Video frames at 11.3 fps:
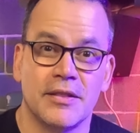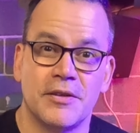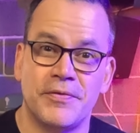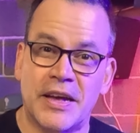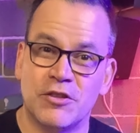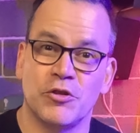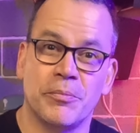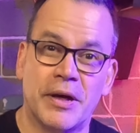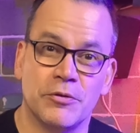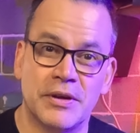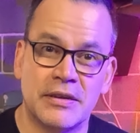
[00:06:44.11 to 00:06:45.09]
The fact of the
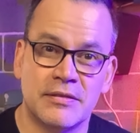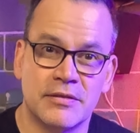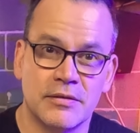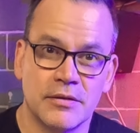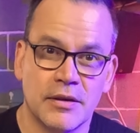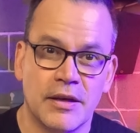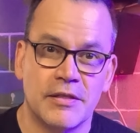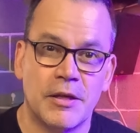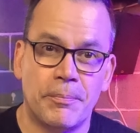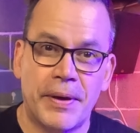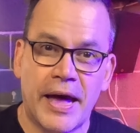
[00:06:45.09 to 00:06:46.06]
matter is,
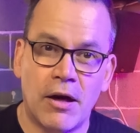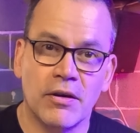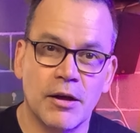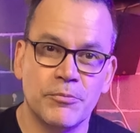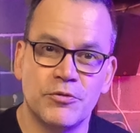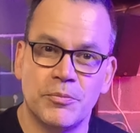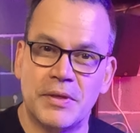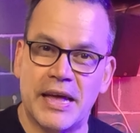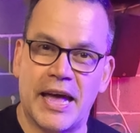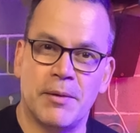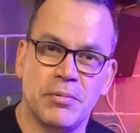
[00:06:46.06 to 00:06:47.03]
the power comes from the
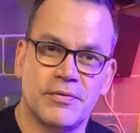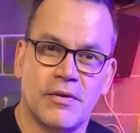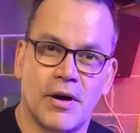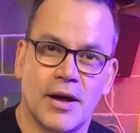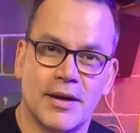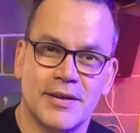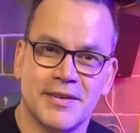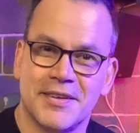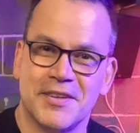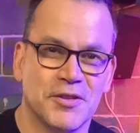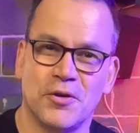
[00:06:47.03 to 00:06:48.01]
amplifier,
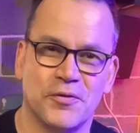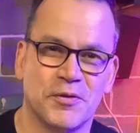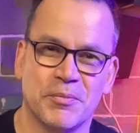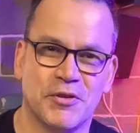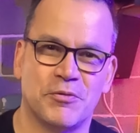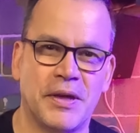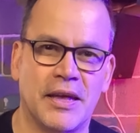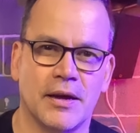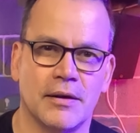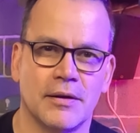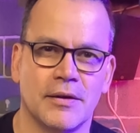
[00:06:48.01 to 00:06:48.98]
not from the
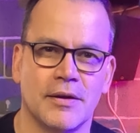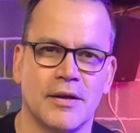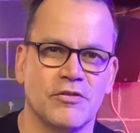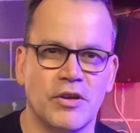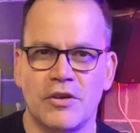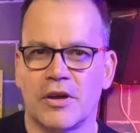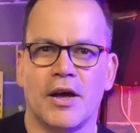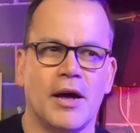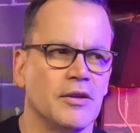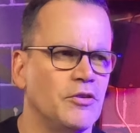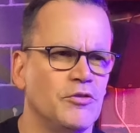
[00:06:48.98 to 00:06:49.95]
speaker. It's like your
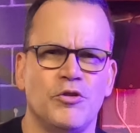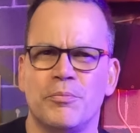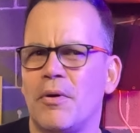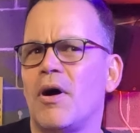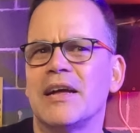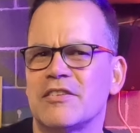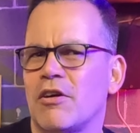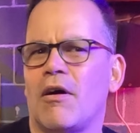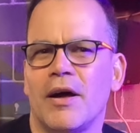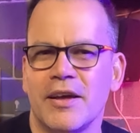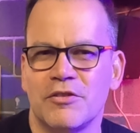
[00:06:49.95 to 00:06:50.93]
car. Did you buy
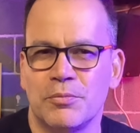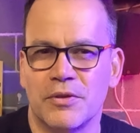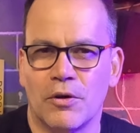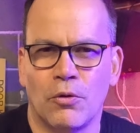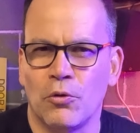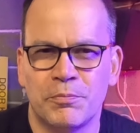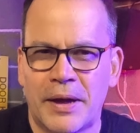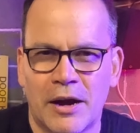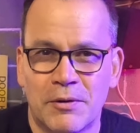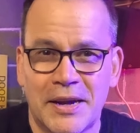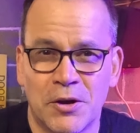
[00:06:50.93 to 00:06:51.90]
tires with a
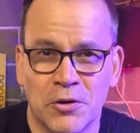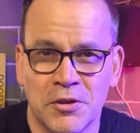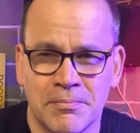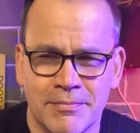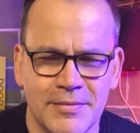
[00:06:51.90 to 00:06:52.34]
horsepower rating on them?